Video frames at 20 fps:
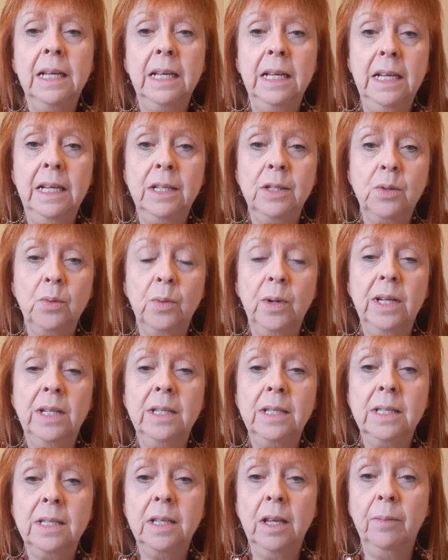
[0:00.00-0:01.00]
It's
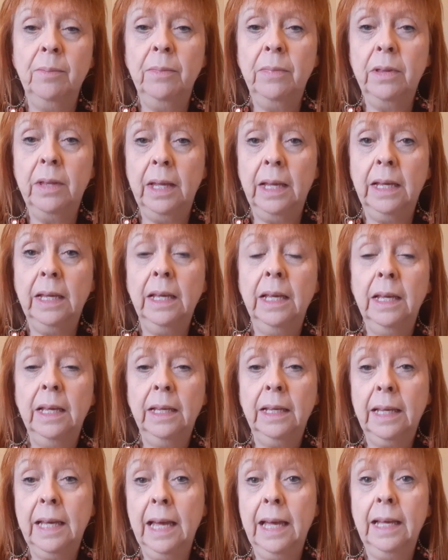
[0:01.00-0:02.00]
when something
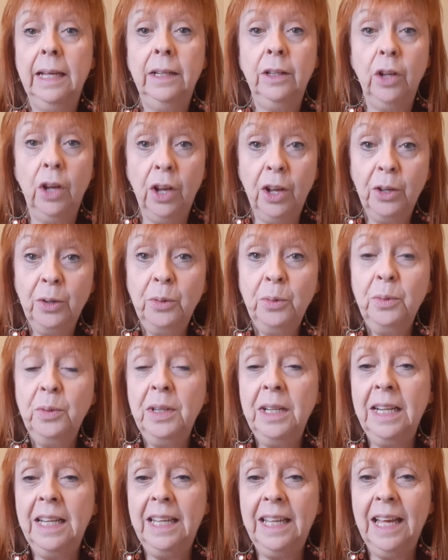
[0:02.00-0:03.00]
can
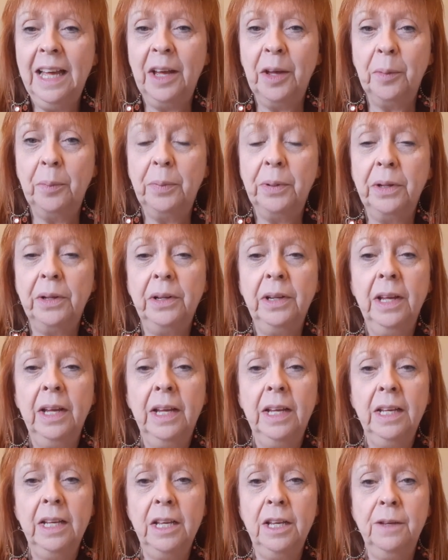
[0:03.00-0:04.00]
only happen
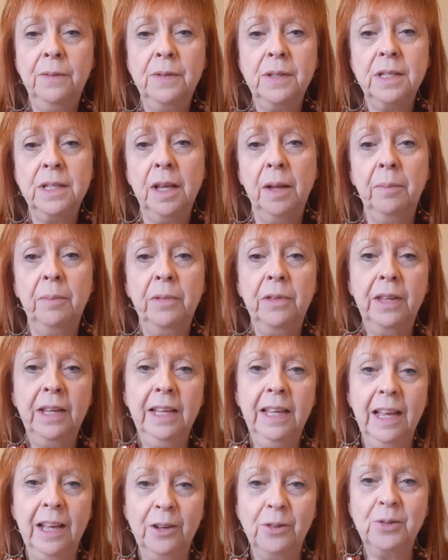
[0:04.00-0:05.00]
if
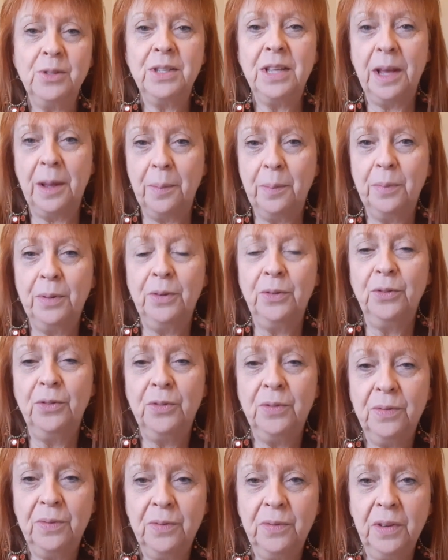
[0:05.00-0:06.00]
something else
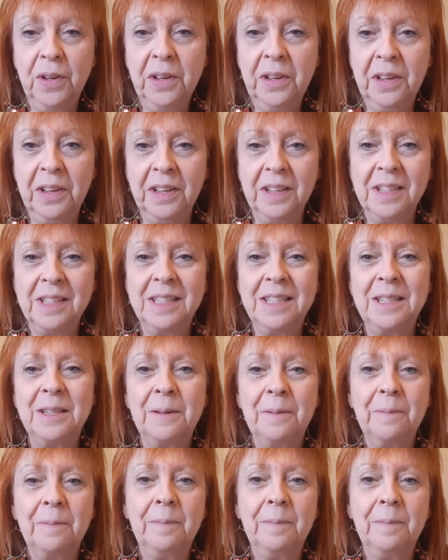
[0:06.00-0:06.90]
happens first.